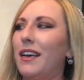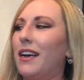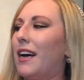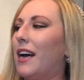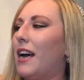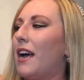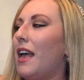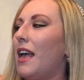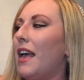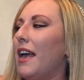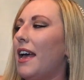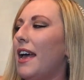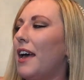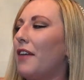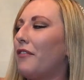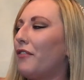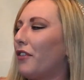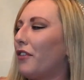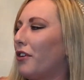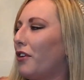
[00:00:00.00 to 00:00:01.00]
uh,
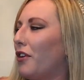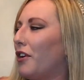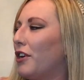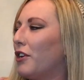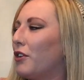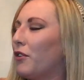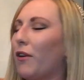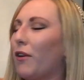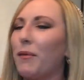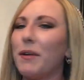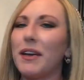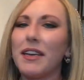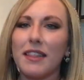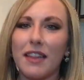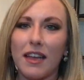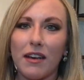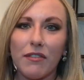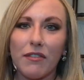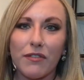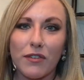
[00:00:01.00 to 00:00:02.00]
ever growing
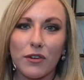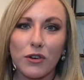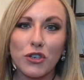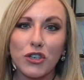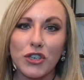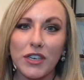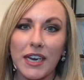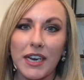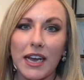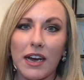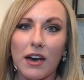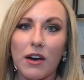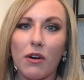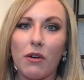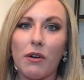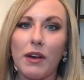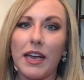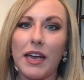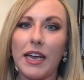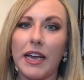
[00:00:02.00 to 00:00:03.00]
love for
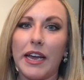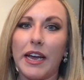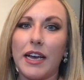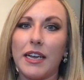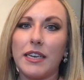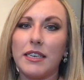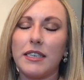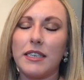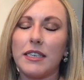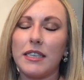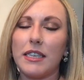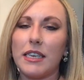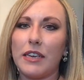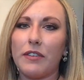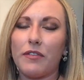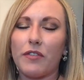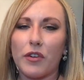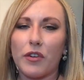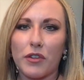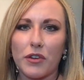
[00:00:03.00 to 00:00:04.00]
Chanel and the
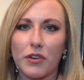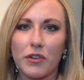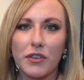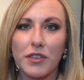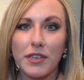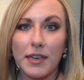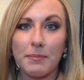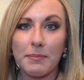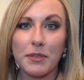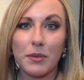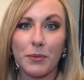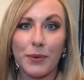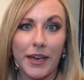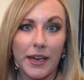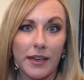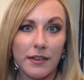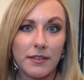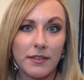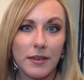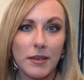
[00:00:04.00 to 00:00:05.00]
further steps away
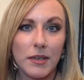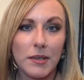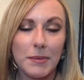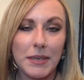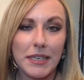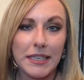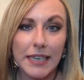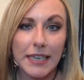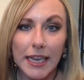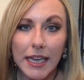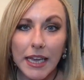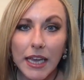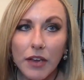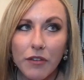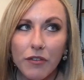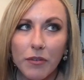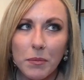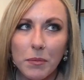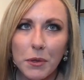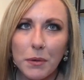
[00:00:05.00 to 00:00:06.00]
I seem to be taking
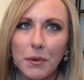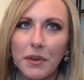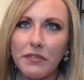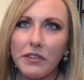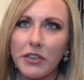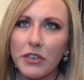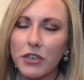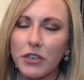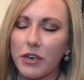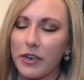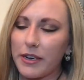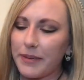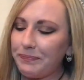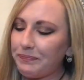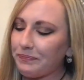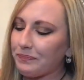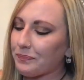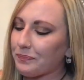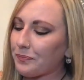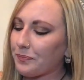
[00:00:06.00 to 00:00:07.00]
from Louis Vuitton.
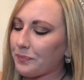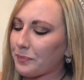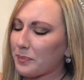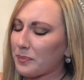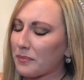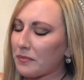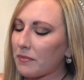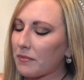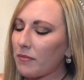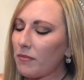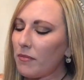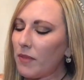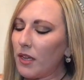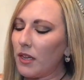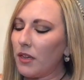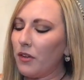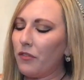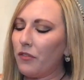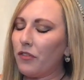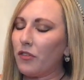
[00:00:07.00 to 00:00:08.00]

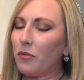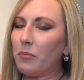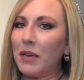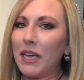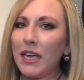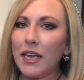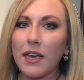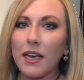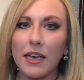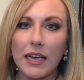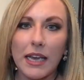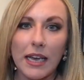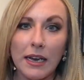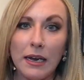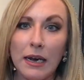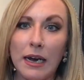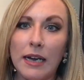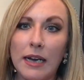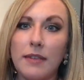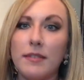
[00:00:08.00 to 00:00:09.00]
For me,
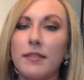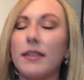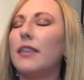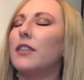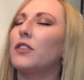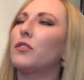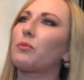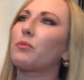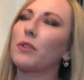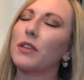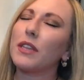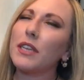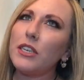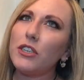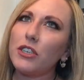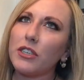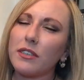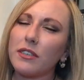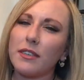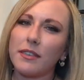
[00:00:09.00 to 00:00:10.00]
again, guys, it's really
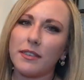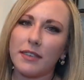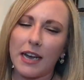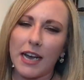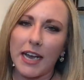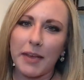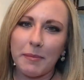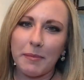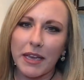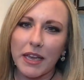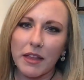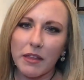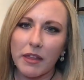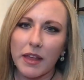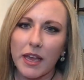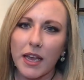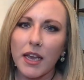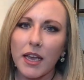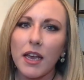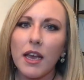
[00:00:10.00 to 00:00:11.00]
just the timing
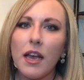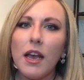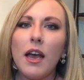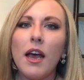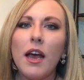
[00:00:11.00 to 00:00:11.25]
thing.